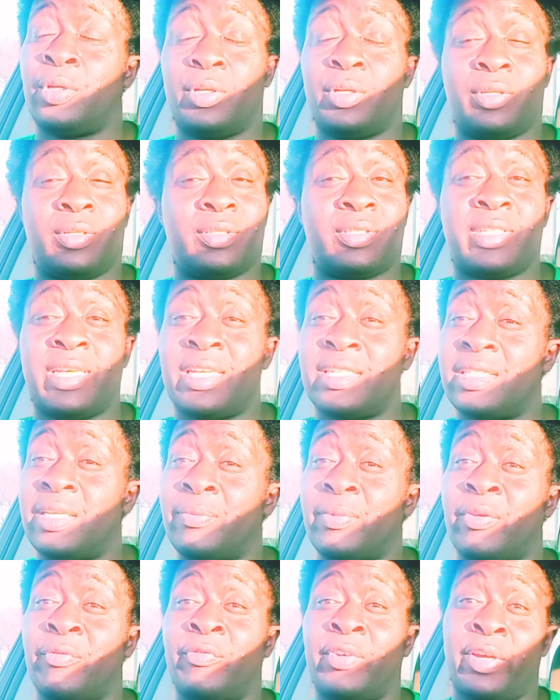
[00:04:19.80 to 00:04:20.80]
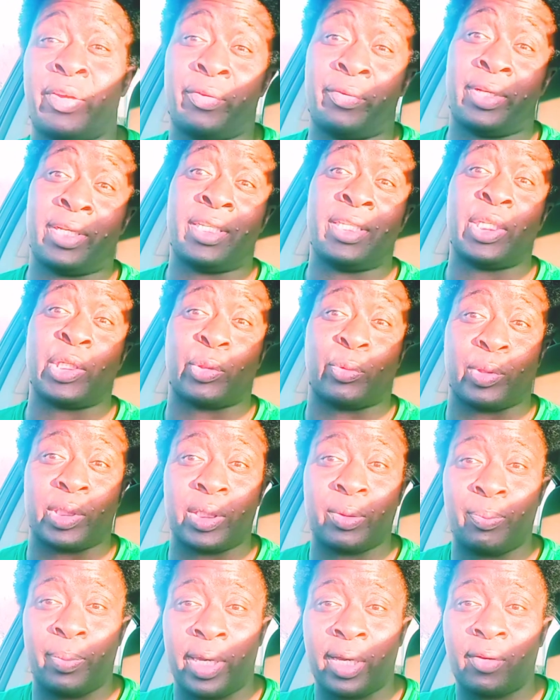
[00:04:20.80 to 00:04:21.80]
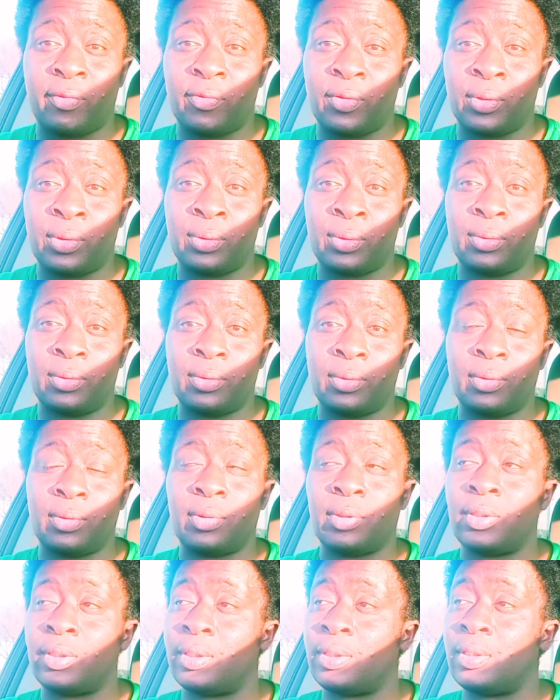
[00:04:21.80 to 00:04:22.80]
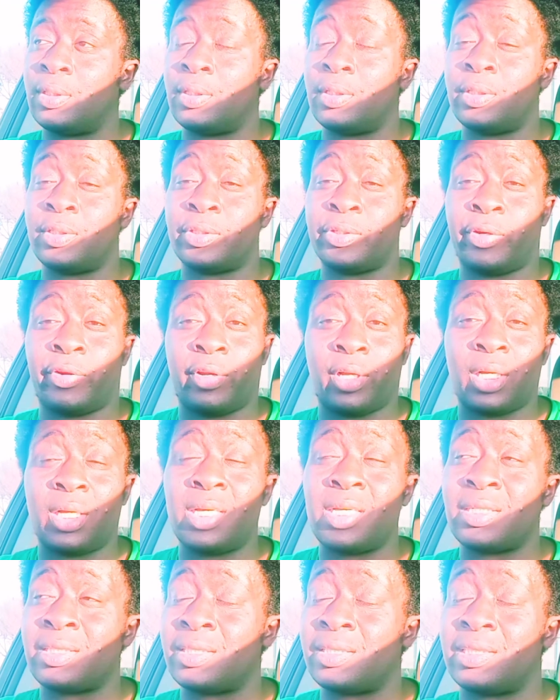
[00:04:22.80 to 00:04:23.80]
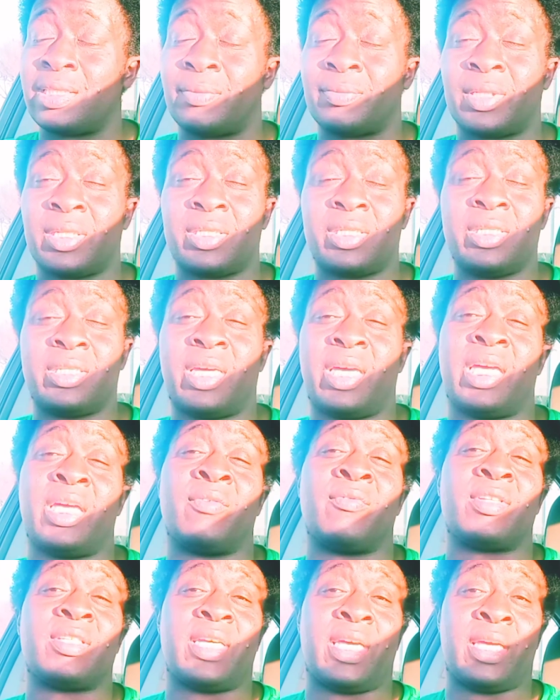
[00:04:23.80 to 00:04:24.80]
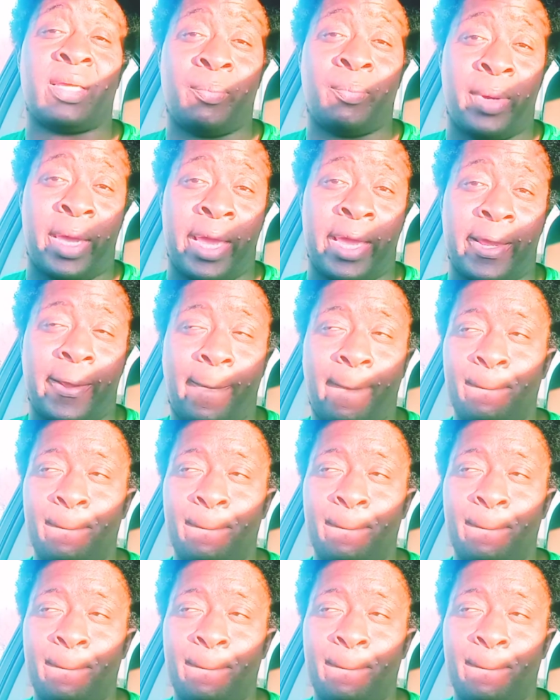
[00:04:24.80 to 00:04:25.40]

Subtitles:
said something very disrespectful to her cousin, something she can't even take back.